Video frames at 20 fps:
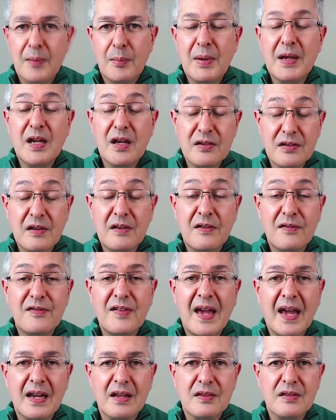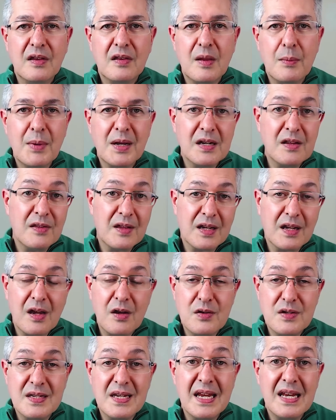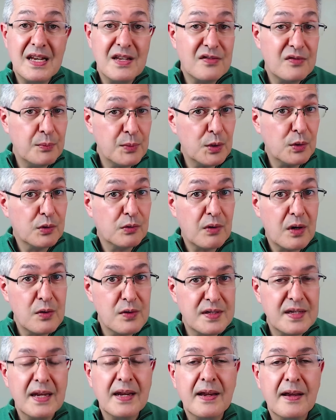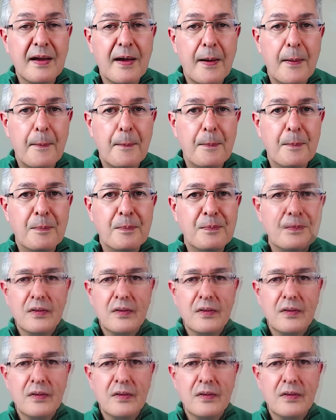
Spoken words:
because of the fact that the money that goes in is from your gross income.